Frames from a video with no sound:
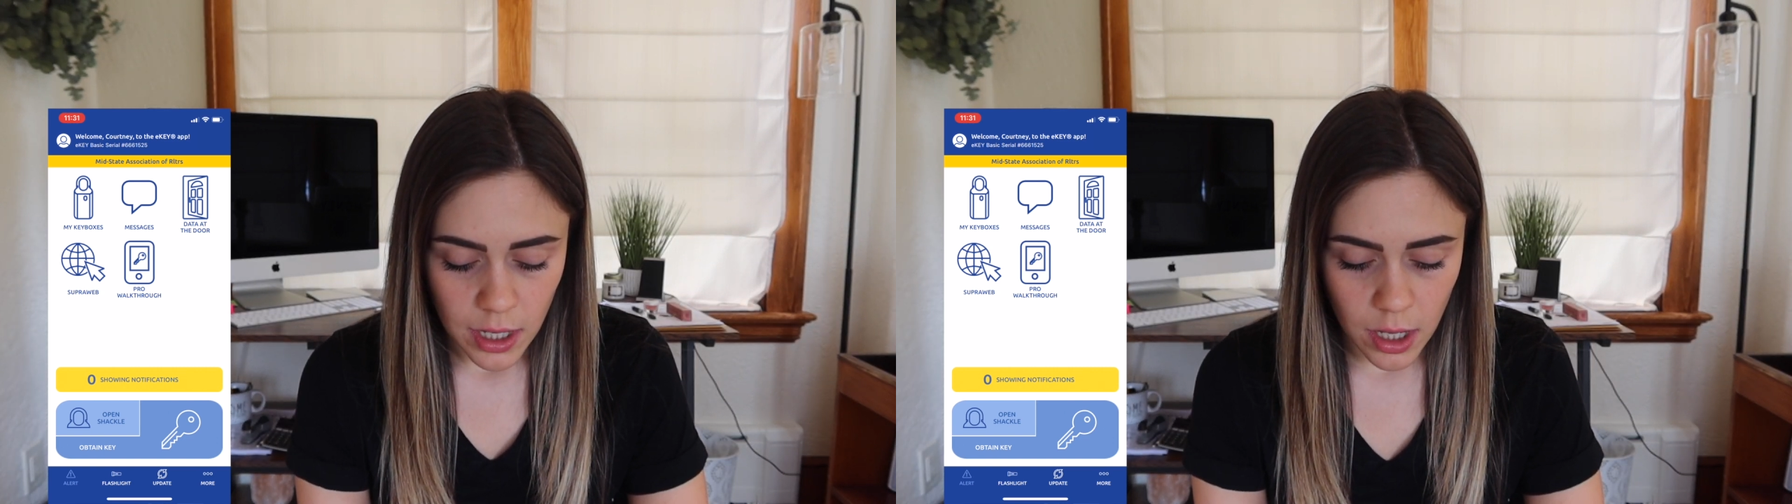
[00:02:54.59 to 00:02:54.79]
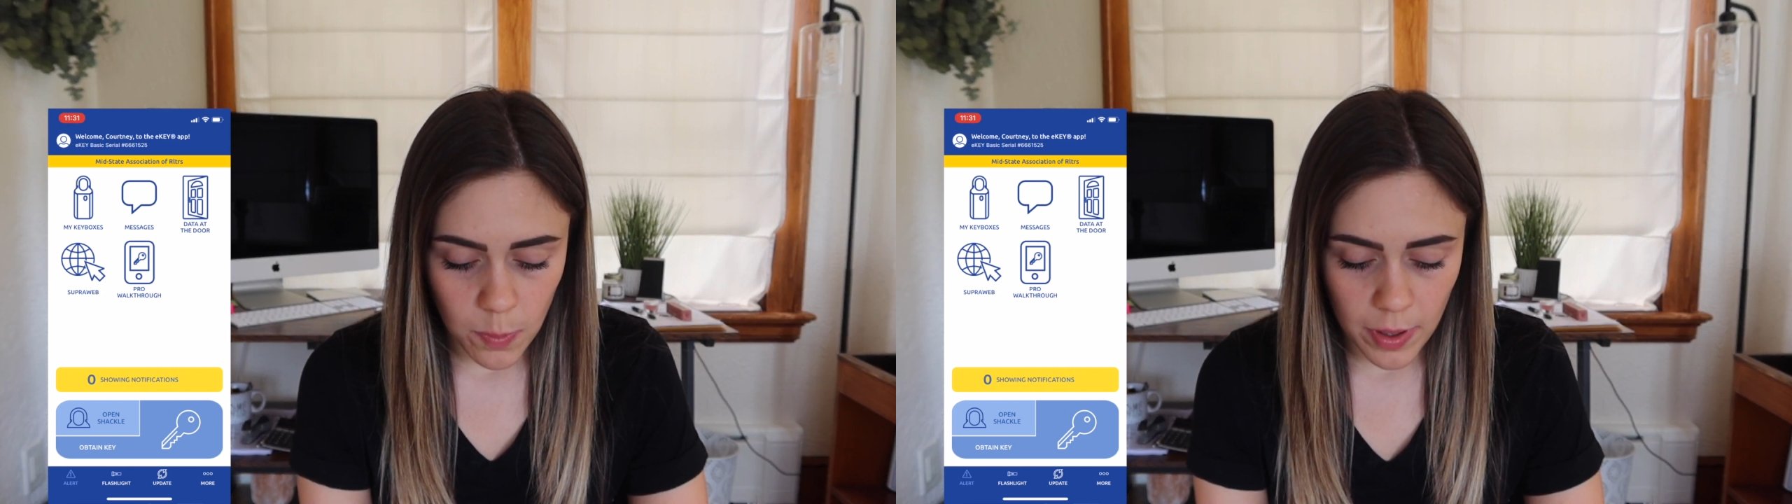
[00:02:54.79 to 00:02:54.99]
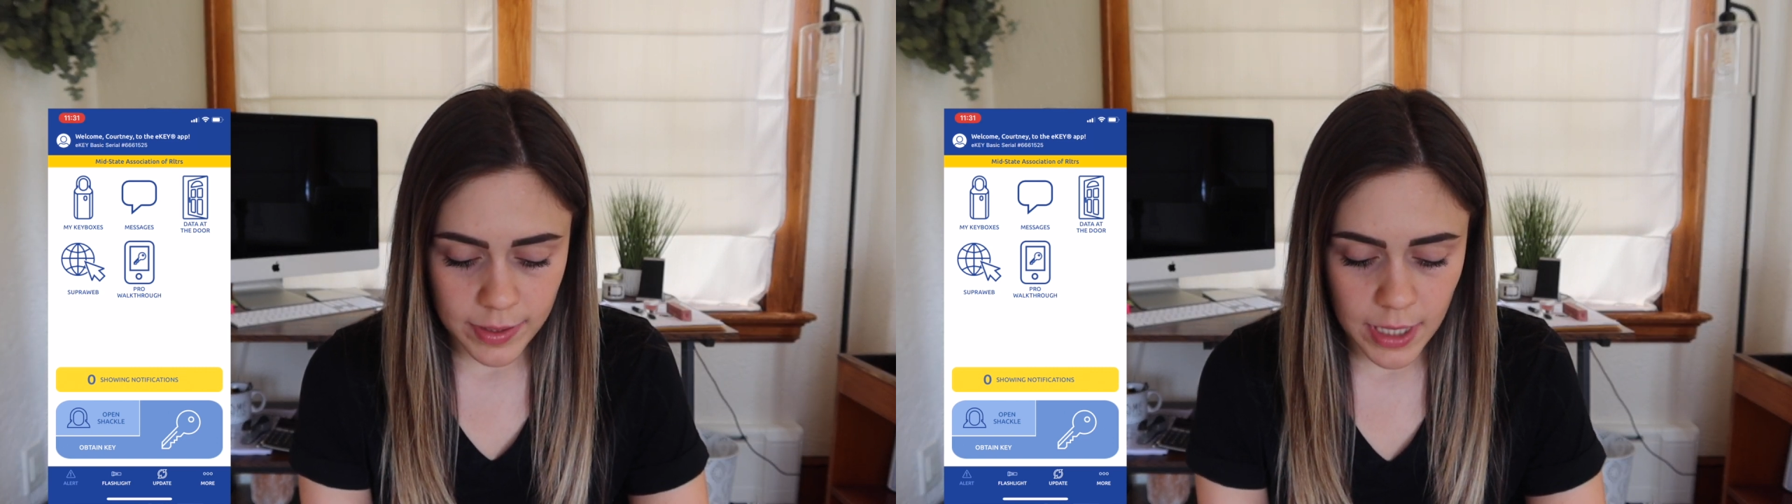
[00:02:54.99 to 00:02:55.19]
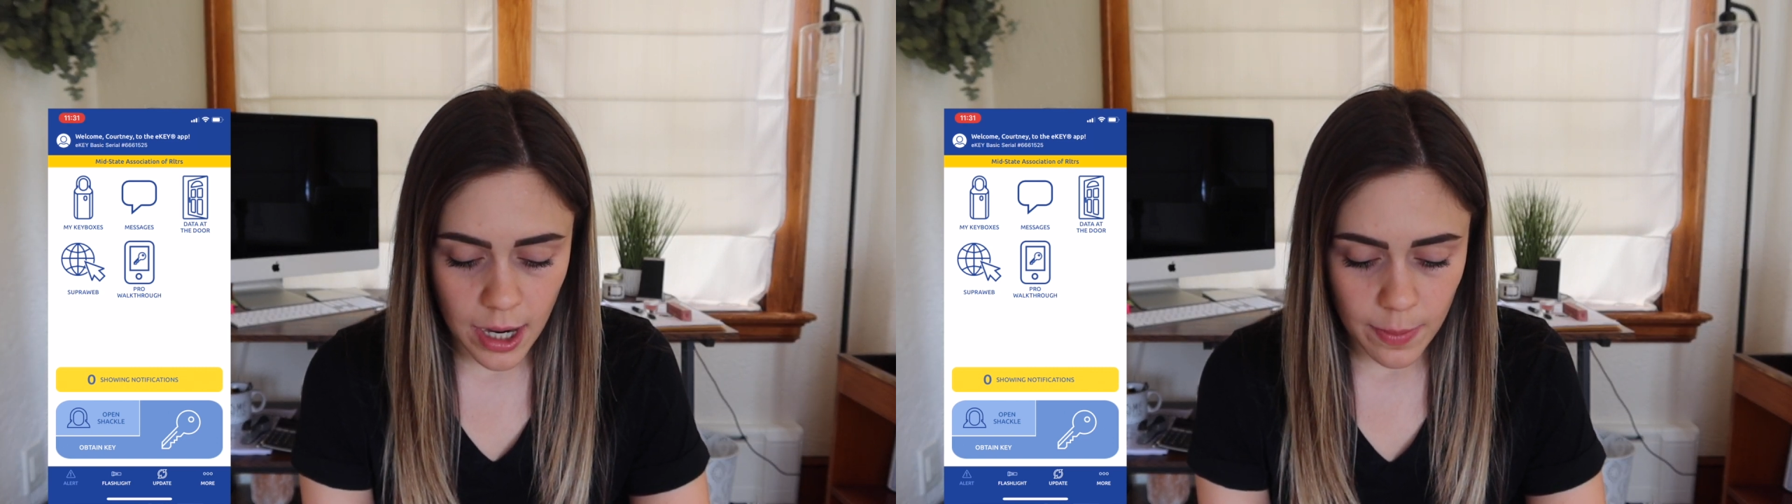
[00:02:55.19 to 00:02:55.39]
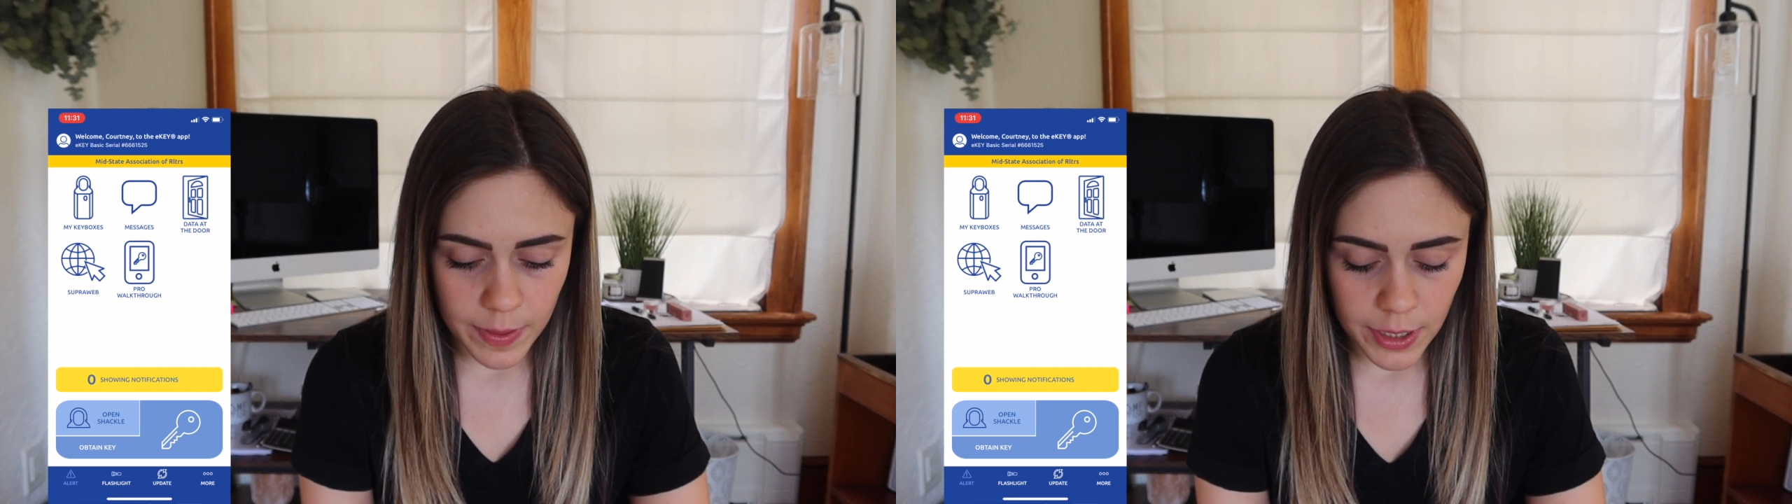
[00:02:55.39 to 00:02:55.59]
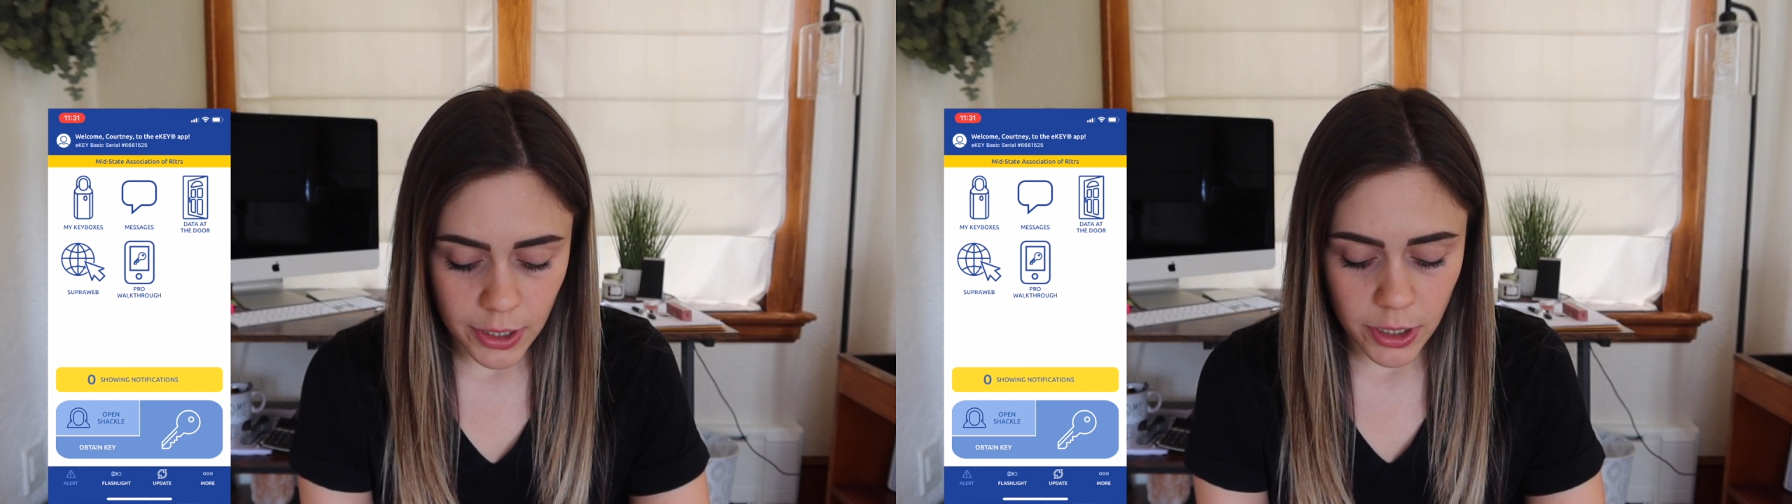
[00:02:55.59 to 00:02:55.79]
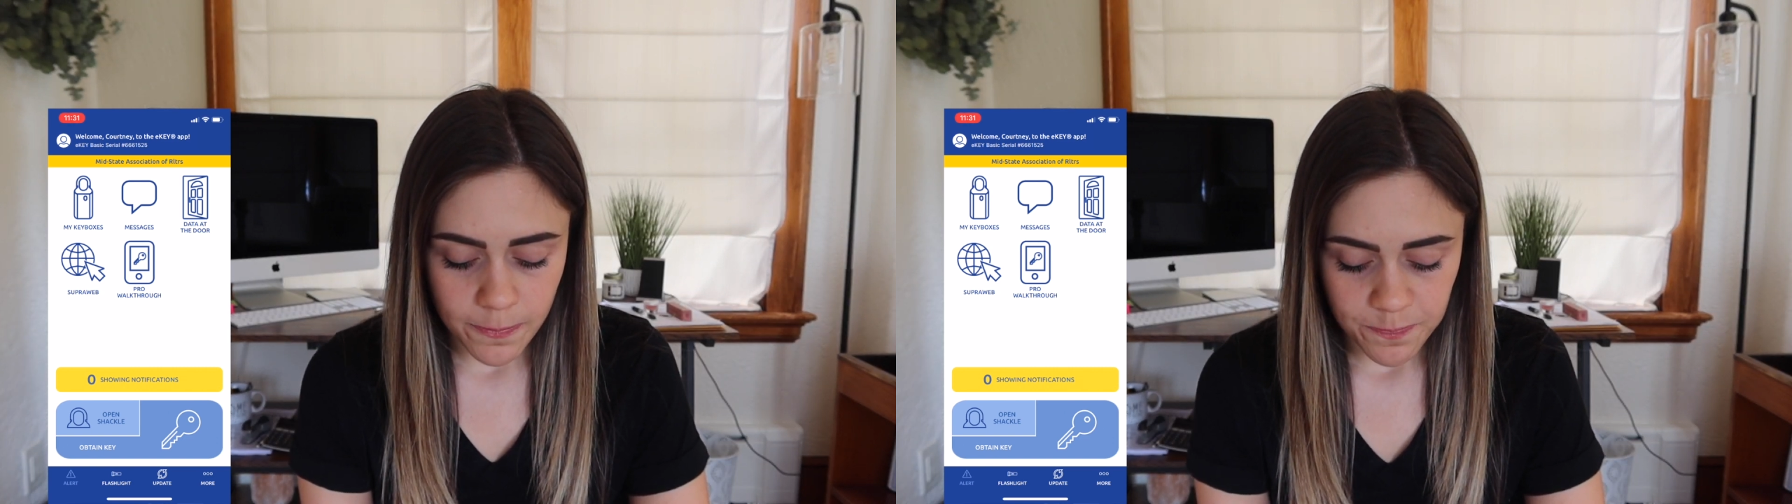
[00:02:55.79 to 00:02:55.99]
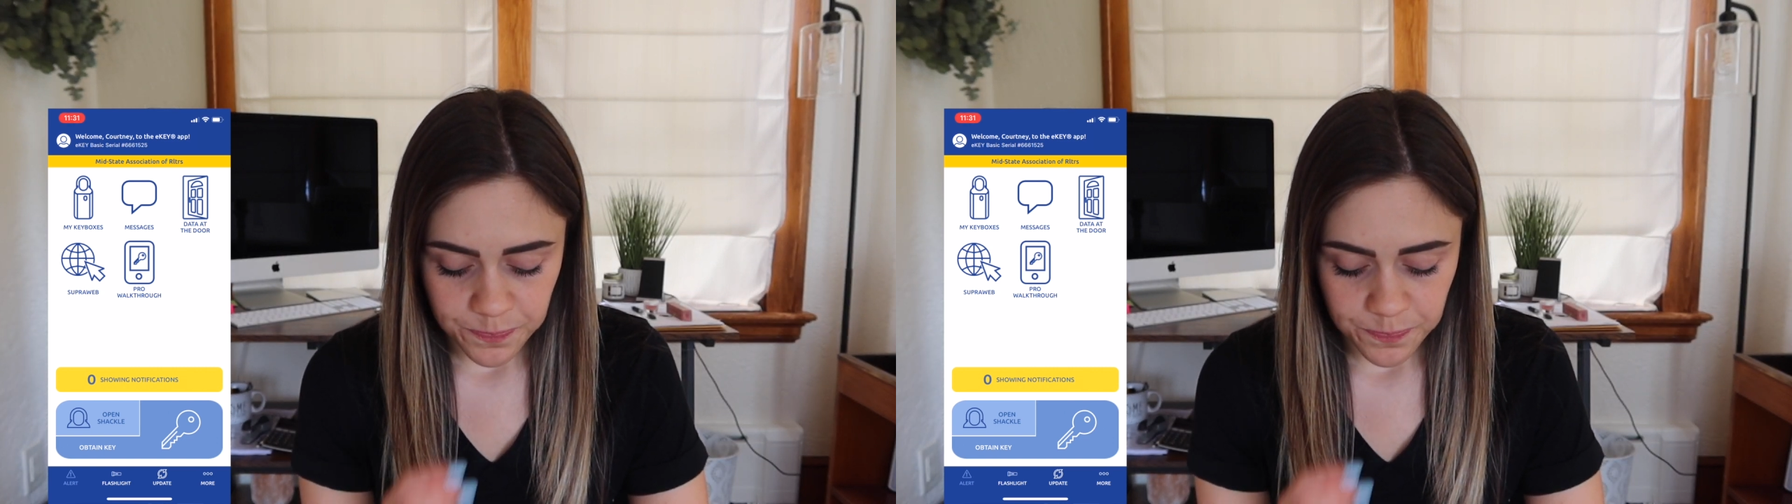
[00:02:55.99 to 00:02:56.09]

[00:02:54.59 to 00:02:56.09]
up on top here,